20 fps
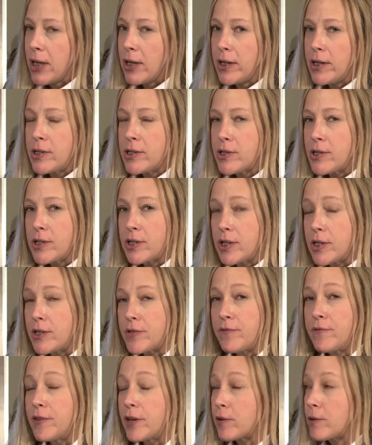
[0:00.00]
It's
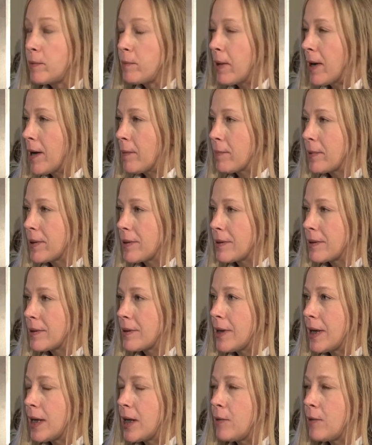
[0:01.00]
very popular.